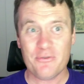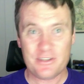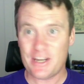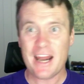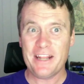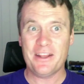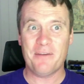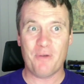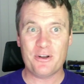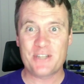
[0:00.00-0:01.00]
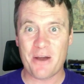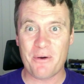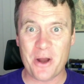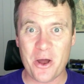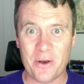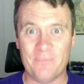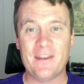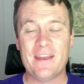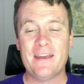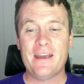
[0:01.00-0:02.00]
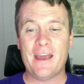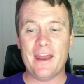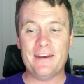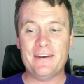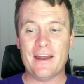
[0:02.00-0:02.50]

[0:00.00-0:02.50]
telling them what's going on. And